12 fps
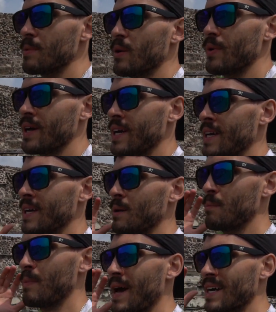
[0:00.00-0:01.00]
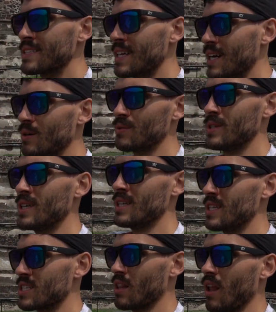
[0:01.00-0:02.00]
my way back down
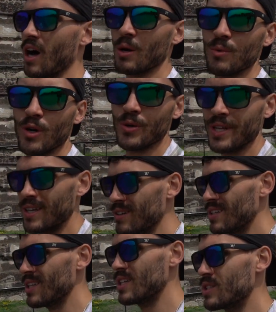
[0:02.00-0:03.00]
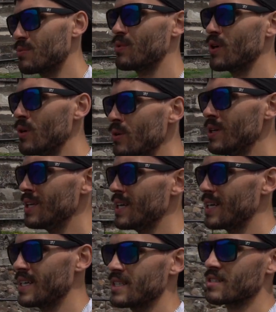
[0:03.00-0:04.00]
this long road here, this road
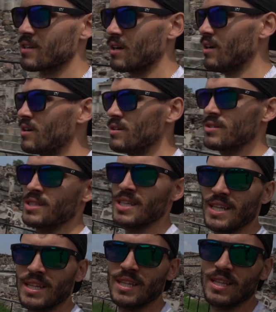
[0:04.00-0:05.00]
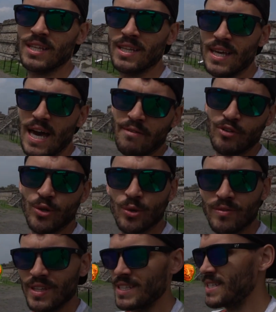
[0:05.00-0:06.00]
is called the Avenue
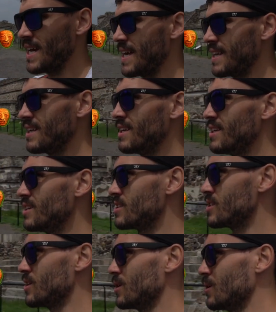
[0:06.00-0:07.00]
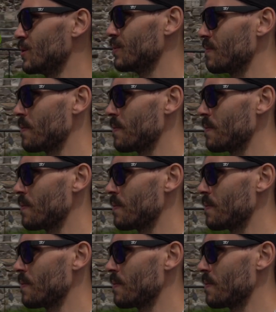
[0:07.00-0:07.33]
of the Dead. So